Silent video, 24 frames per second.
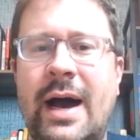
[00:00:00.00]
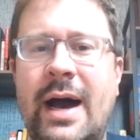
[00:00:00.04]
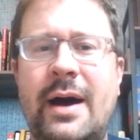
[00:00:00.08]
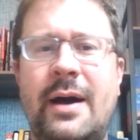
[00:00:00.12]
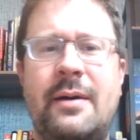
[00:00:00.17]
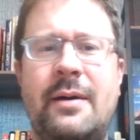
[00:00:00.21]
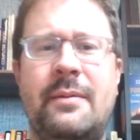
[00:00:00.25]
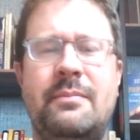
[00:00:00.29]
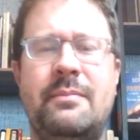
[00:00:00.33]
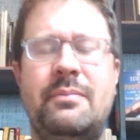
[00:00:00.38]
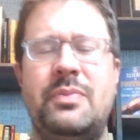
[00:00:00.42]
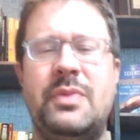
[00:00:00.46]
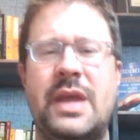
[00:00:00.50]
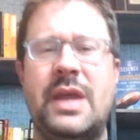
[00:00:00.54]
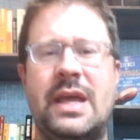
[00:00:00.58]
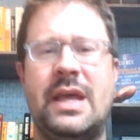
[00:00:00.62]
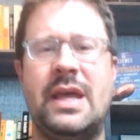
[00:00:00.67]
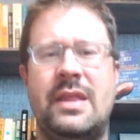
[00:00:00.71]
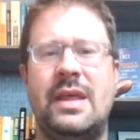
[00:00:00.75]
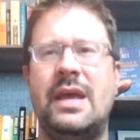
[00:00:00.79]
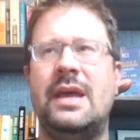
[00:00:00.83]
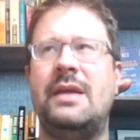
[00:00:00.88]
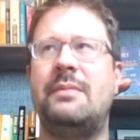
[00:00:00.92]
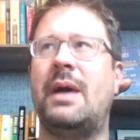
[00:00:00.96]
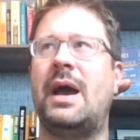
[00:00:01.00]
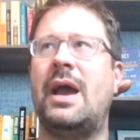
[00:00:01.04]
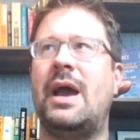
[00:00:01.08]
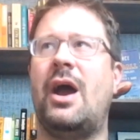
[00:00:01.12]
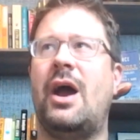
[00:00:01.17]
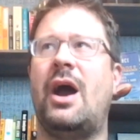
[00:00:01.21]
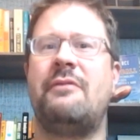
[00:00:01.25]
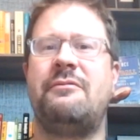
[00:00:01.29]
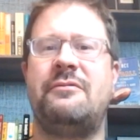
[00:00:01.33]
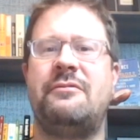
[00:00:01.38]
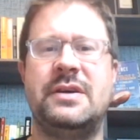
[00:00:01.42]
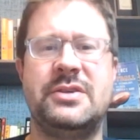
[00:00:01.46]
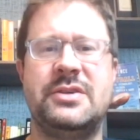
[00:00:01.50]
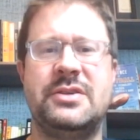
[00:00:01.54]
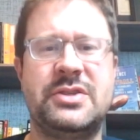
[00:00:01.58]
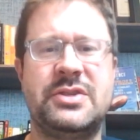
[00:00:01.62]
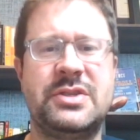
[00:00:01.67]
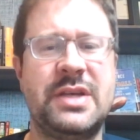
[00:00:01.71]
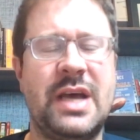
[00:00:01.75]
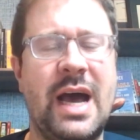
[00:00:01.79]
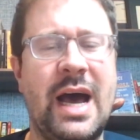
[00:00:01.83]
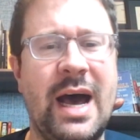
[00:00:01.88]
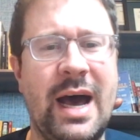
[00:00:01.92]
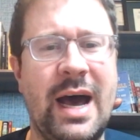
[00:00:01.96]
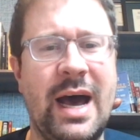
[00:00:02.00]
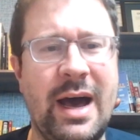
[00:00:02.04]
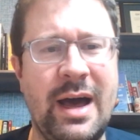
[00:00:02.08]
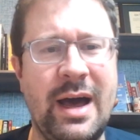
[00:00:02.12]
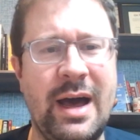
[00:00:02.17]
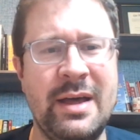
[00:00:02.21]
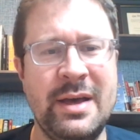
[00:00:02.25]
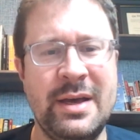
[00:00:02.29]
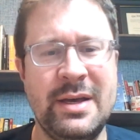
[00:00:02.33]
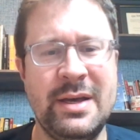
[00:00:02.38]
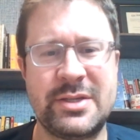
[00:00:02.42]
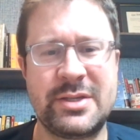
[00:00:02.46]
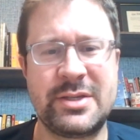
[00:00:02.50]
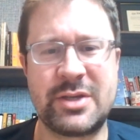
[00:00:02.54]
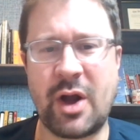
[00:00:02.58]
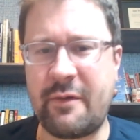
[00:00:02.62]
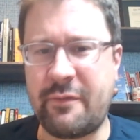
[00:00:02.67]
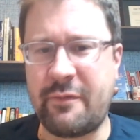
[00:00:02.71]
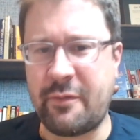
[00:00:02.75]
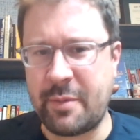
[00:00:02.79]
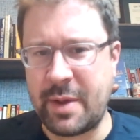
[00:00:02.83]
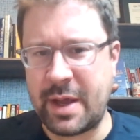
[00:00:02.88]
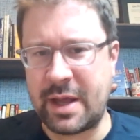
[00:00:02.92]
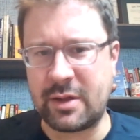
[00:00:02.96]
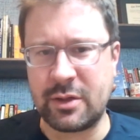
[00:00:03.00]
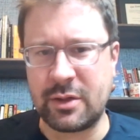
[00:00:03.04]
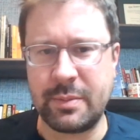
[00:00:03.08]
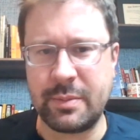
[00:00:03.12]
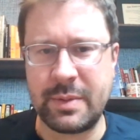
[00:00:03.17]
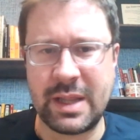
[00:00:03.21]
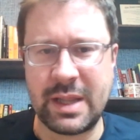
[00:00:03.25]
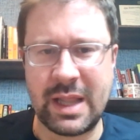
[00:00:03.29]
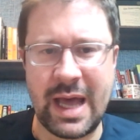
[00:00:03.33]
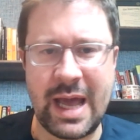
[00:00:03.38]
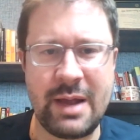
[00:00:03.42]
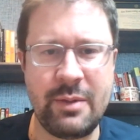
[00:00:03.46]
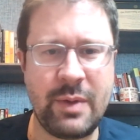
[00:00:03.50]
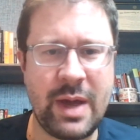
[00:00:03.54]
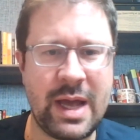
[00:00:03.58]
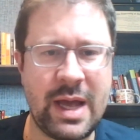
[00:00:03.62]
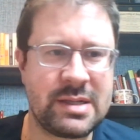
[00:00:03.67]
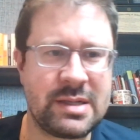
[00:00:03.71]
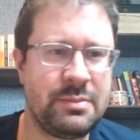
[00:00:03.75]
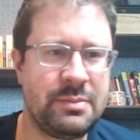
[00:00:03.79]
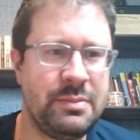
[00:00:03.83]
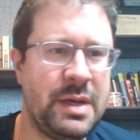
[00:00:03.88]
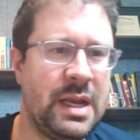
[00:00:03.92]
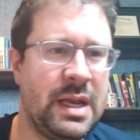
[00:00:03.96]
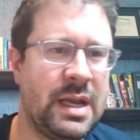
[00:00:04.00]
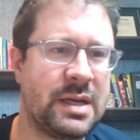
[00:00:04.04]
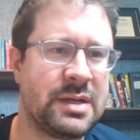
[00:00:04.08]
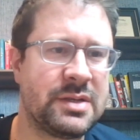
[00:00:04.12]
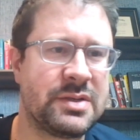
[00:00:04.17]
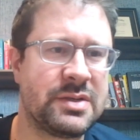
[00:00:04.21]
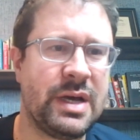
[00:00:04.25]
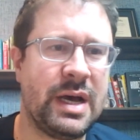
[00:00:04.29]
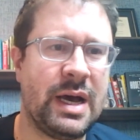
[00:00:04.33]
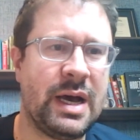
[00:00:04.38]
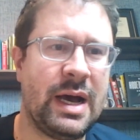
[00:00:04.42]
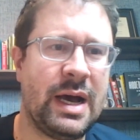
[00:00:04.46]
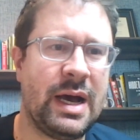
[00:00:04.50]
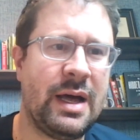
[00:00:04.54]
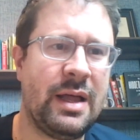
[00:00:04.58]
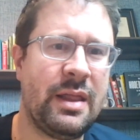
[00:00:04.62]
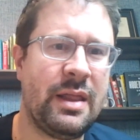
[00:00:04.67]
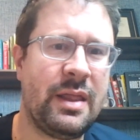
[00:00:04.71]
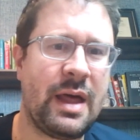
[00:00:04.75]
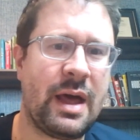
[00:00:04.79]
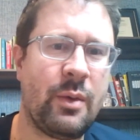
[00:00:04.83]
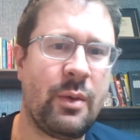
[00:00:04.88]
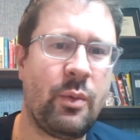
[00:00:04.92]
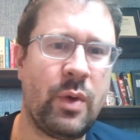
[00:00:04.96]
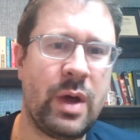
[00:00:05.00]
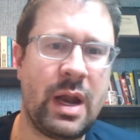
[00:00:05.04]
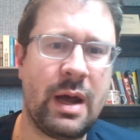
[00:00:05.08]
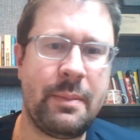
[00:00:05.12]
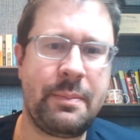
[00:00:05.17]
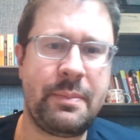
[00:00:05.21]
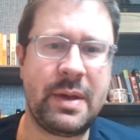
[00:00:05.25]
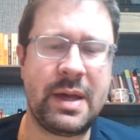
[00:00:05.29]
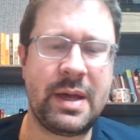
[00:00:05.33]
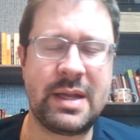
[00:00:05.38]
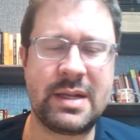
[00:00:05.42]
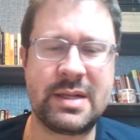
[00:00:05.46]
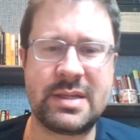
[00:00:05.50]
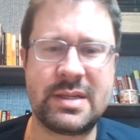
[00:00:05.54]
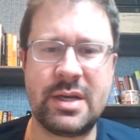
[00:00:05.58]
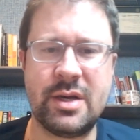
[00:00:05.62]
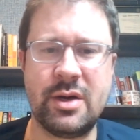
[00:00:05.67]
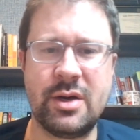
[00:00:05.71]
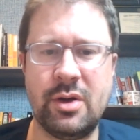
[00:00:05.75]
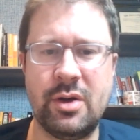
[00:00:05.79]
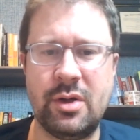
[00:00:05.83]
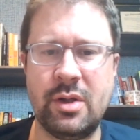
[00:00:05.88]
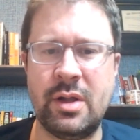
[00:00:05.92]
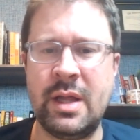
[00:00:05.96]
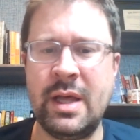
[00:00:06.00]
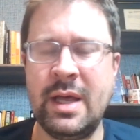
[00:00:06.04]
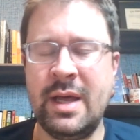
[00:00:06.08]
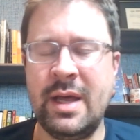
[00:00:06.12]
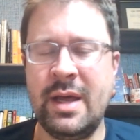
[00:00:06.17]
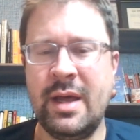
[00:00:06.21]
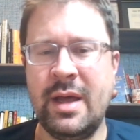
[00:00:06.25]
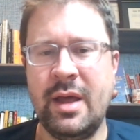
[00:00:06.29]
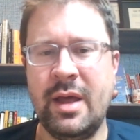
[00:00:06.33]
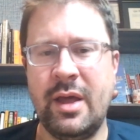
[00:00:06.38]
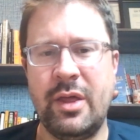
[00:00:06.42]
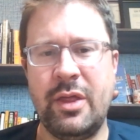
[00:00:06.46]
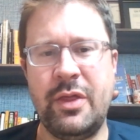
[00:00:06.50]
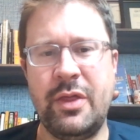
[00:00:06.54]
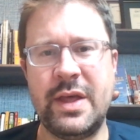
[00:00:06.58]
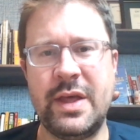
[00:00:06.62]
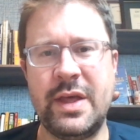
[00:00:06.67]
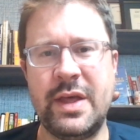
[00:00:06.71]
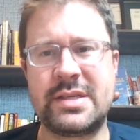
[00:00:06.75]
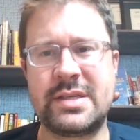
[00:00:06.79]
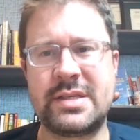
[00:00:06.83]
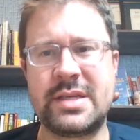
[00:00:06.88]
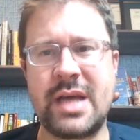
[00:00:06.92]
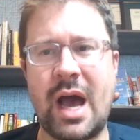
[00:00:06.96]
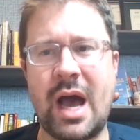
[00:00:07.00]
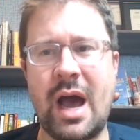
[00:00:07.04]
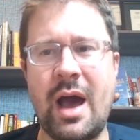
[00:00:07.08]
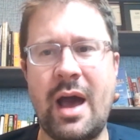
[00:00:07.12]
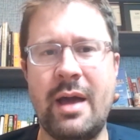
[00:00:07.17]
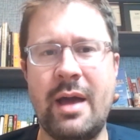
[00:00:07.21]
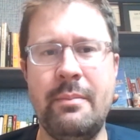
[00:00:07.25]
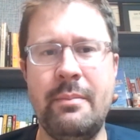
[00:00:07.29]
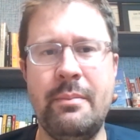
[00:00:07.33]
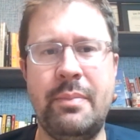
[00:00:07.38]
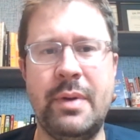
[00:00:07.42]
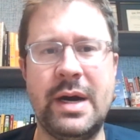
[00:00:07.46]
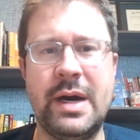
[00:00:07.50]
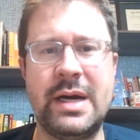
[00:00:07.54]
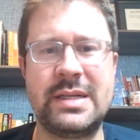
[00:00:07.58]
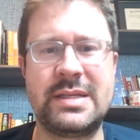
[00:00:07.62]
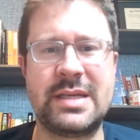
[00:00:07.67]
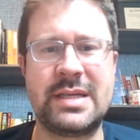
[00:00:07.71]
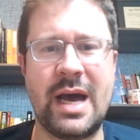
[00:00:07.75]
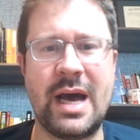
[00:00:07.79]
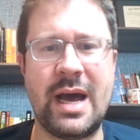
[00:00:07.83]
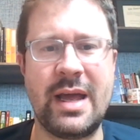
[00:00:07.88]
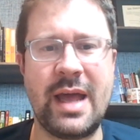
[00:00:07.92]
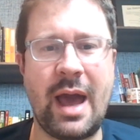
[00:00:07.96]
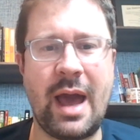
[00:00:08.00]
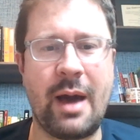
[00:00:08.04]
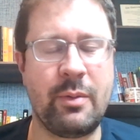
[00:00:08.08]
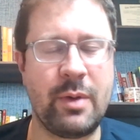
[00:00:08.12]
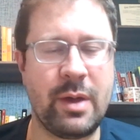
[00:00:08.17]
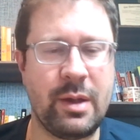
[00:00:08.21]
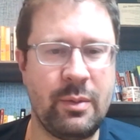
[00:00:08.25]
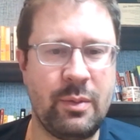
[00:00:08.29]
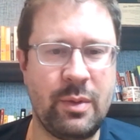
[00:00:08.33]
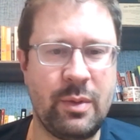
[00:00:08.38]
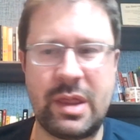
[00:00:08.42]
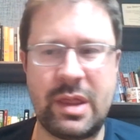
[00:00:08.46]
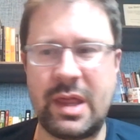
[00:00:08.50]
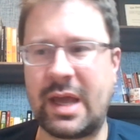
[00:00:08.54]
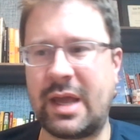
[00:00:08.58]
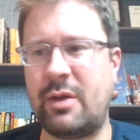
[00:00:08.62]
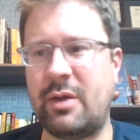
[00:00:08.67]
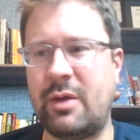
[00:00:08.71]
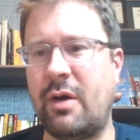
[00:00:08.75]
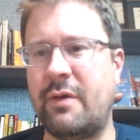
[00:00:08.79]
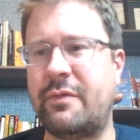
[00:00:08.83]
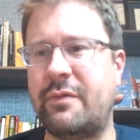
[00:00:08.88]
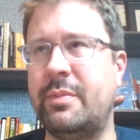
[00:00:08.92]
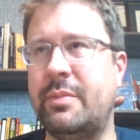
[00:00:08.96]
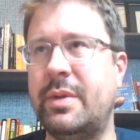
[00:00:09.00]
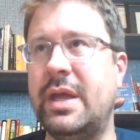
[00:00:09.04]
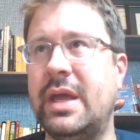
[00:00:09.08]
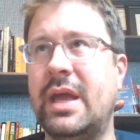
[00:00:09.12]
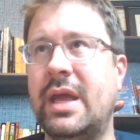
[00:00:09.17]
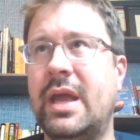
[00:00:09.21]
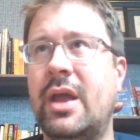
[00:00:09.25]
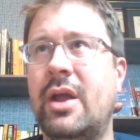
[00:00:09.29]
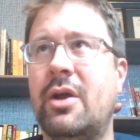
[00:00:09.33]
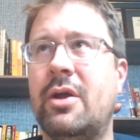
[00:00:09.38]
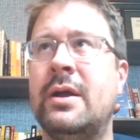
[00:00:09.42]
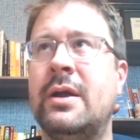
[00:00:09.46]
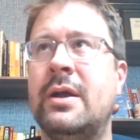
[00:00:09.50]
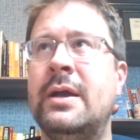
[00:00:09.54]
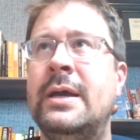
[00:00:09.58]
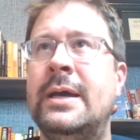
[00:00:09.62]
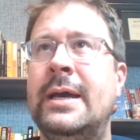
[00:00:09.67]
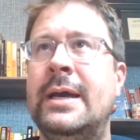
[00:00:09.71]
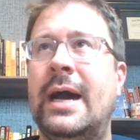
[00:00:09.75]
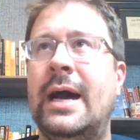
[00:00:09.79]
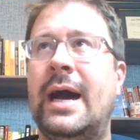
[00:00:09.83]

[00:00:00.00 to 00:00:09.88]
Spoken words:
in my office. Sorry for being a little bit late. We had some meetings that went up until this time, but we thank you all for being here